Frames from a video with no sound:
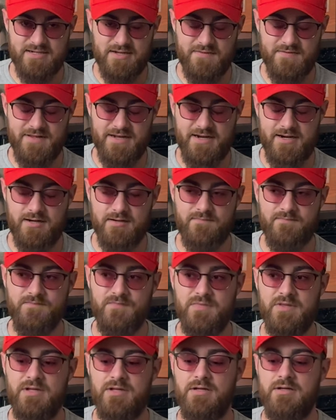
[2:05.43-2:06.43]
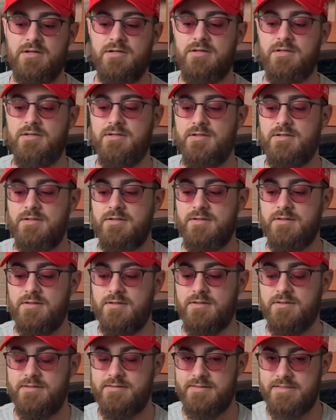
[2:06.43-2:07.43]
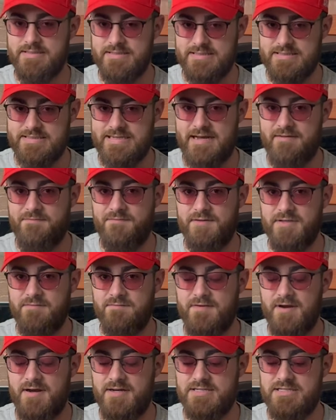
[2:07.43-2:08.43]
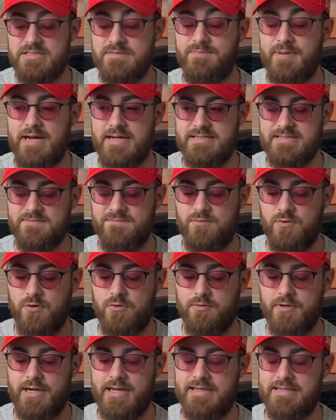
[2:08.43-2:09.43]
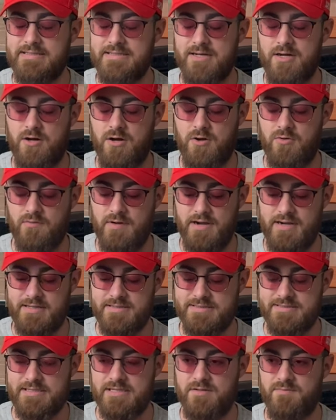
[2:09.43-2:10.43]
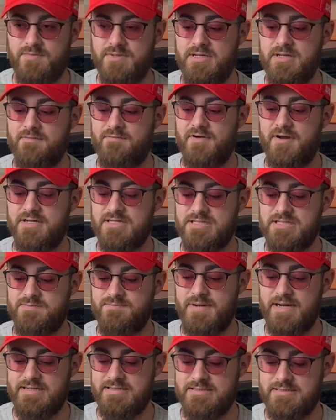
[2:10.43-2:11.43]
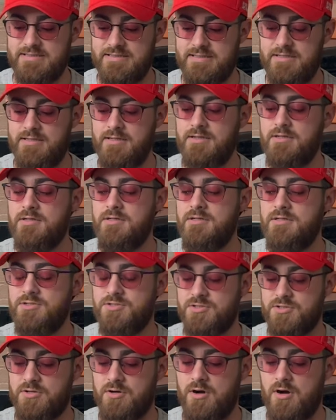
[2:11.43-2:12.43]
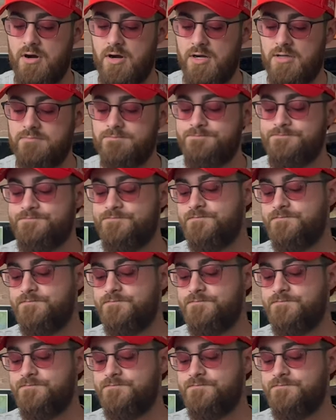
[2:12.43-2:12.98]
on there. This is definitely very spice forward. I can tell already this is going to be a very spicy cigar.